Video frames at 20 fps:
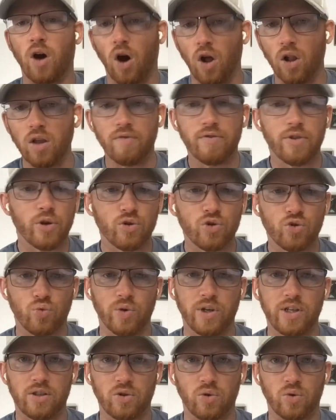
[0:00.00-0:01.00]
all of those
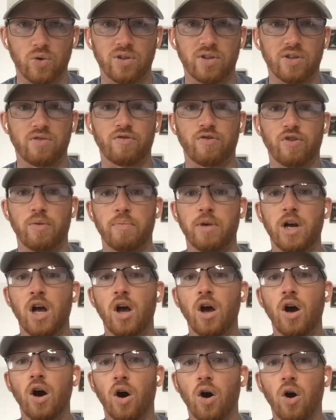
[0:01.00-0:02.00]
resources from
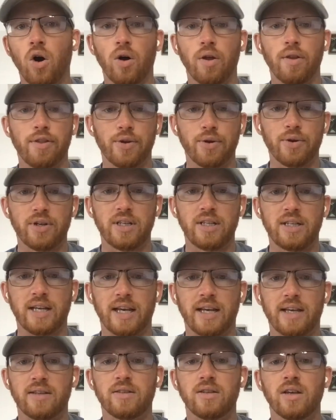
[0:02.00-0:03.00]
all 30
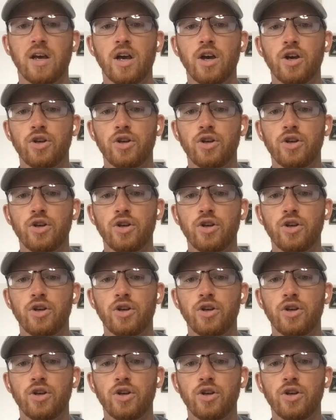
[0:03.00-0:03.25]
days,